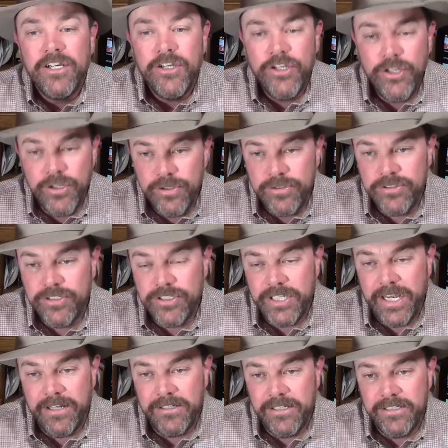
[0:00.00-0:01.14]
Huge
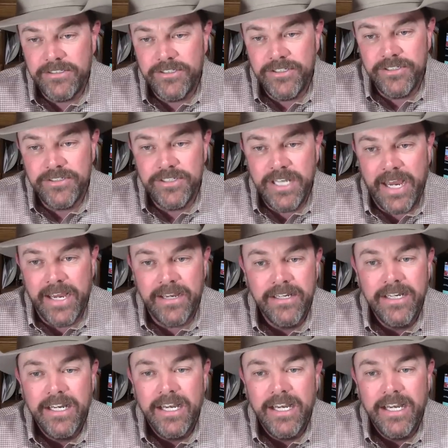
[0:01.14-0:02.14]
sale on Tuesday.